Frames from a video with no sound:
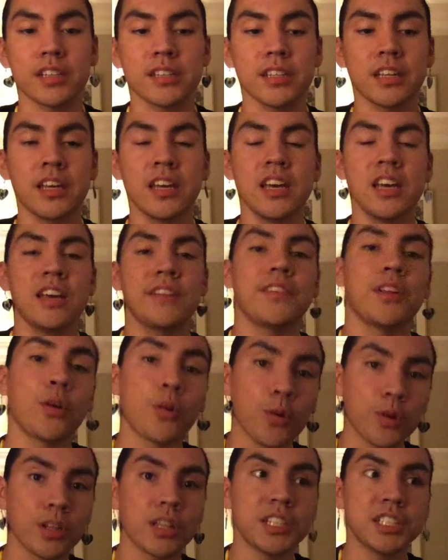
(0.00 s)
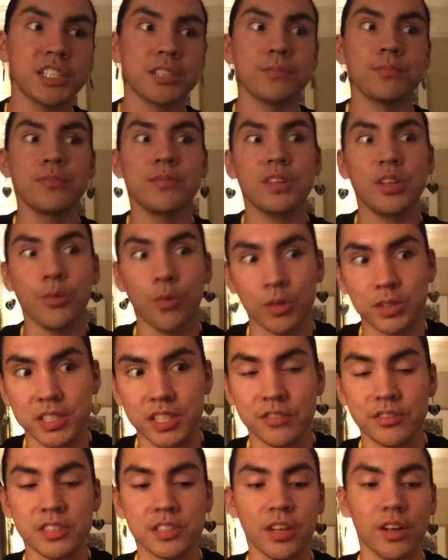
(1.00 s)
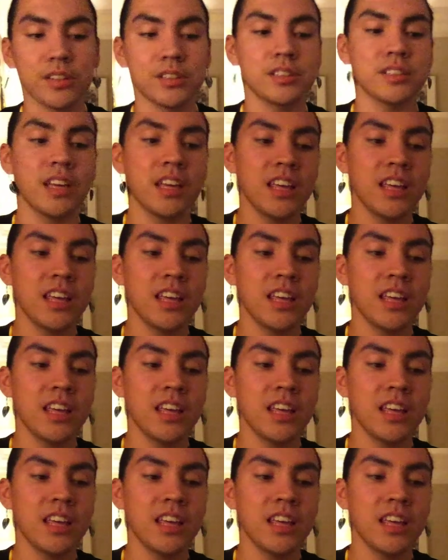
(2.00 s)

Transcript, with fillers: If you don't go to the gym, you won't see the results.